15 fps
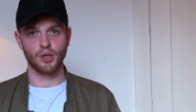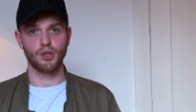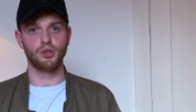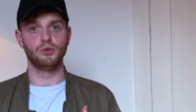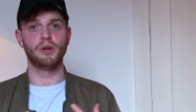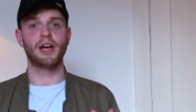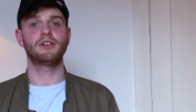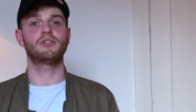You
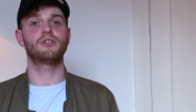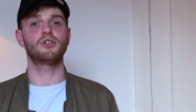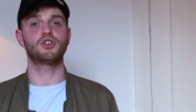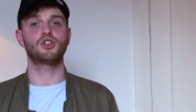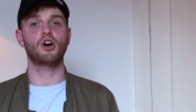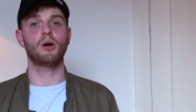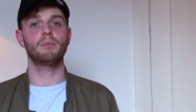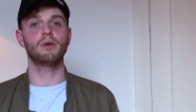enter the
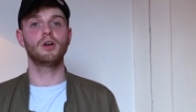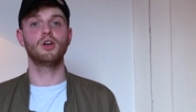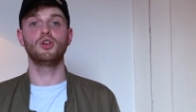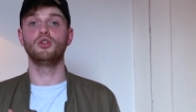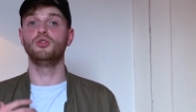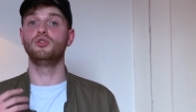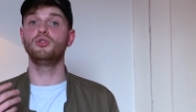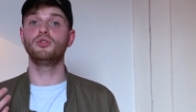shop,
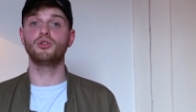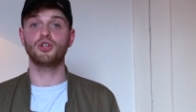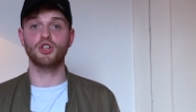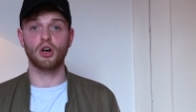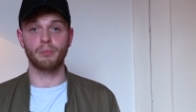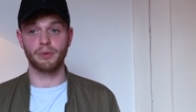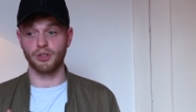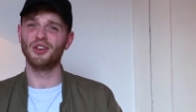you do your
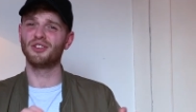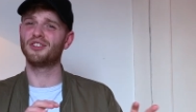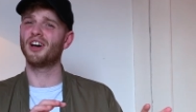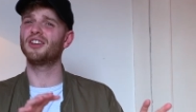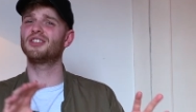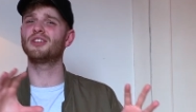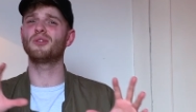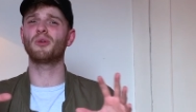shopping, you're
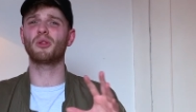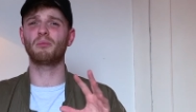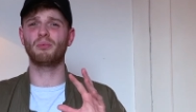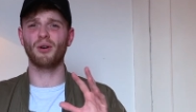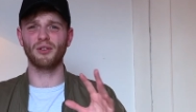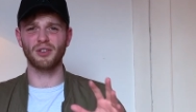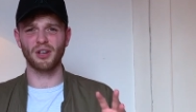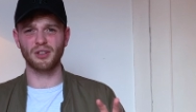touching all the
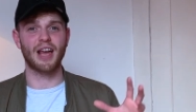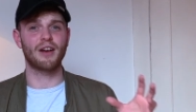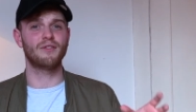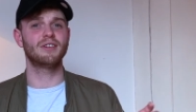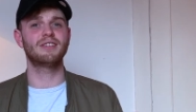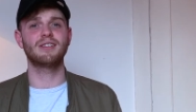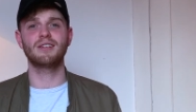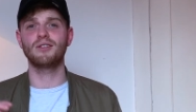products, every
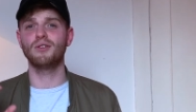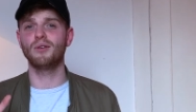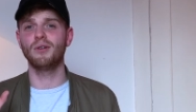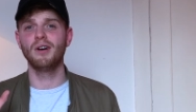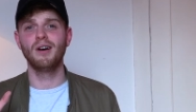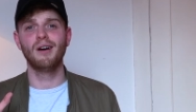single